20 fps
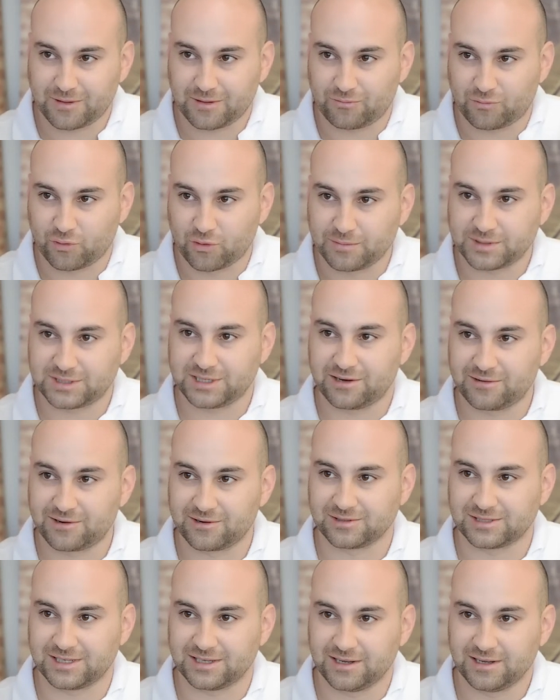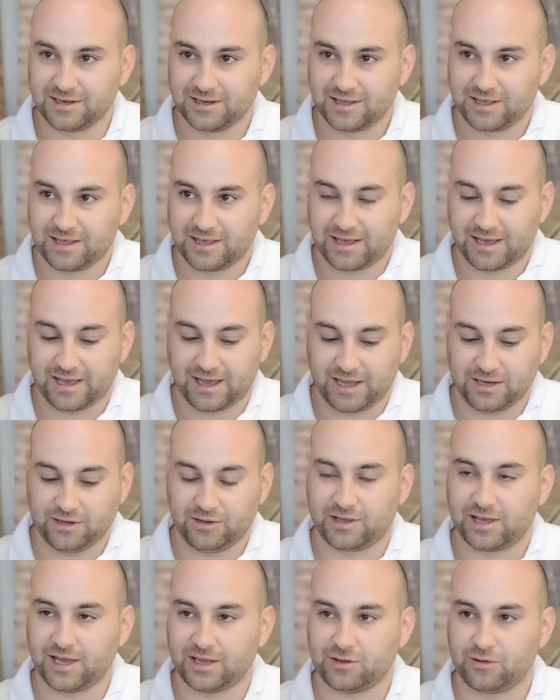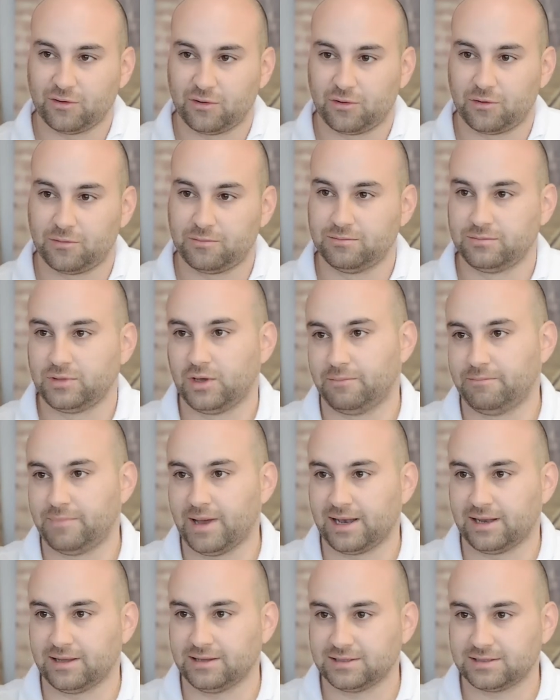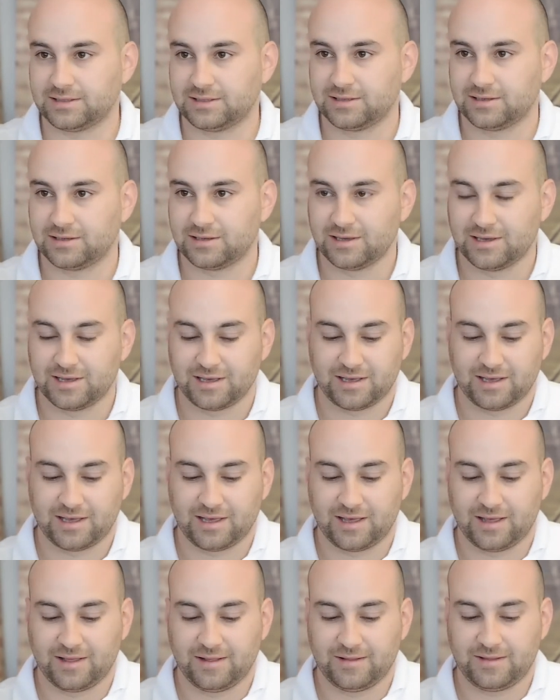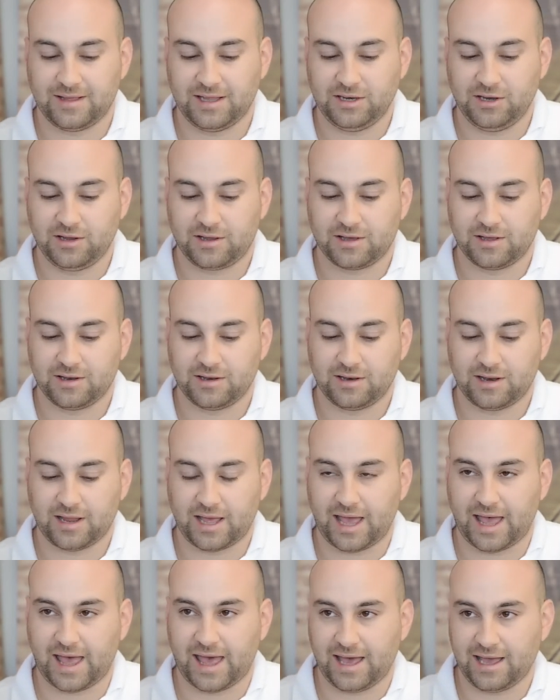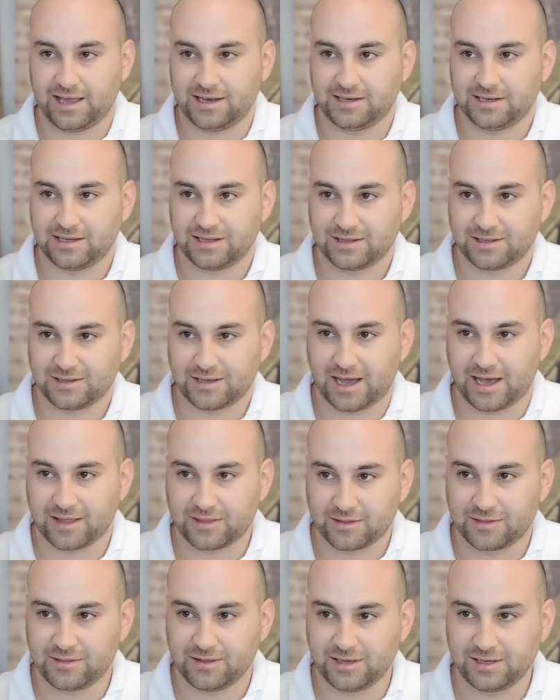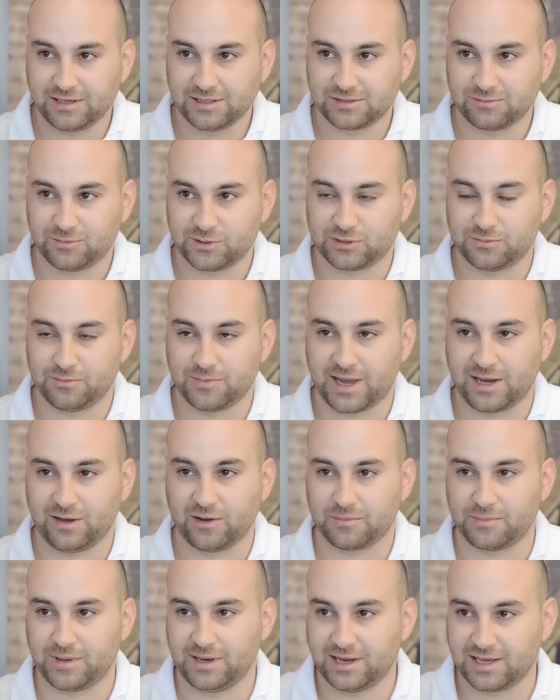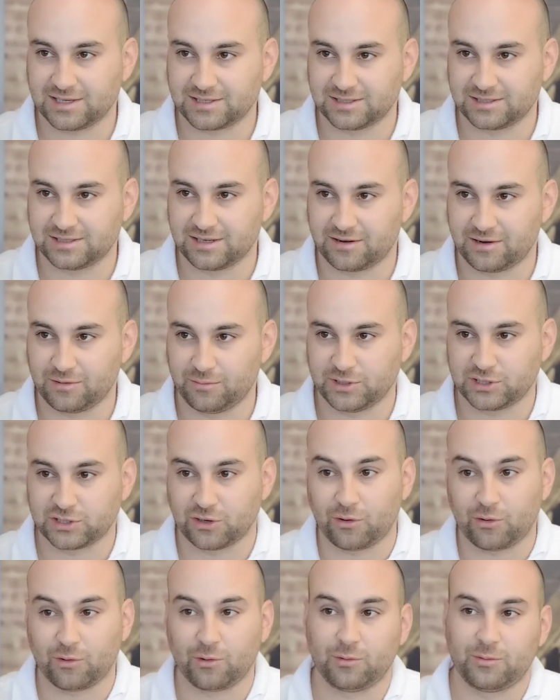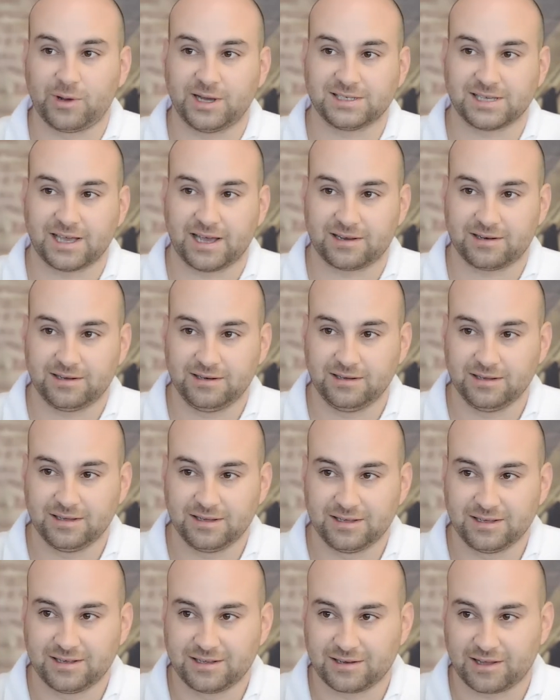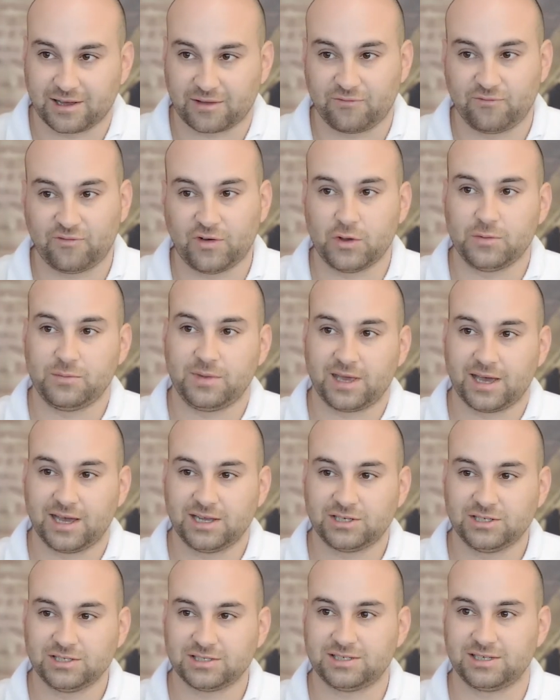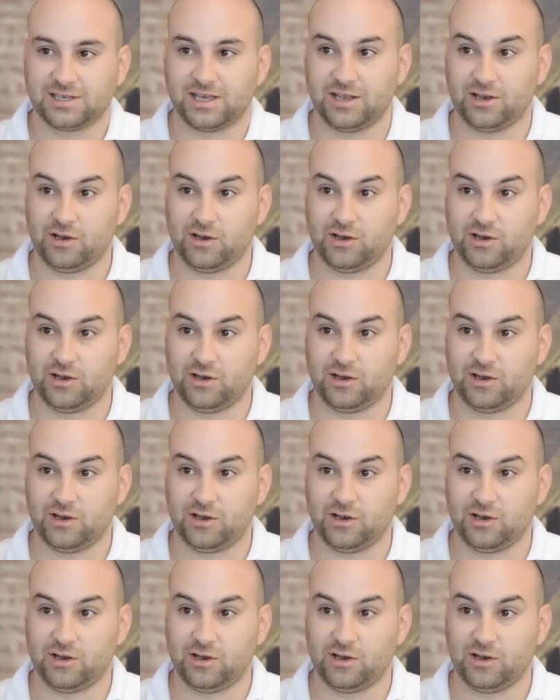raw materials in it, and you get your balance. Then you can add other things which may not be necessary, which are always added, like foaming agents to get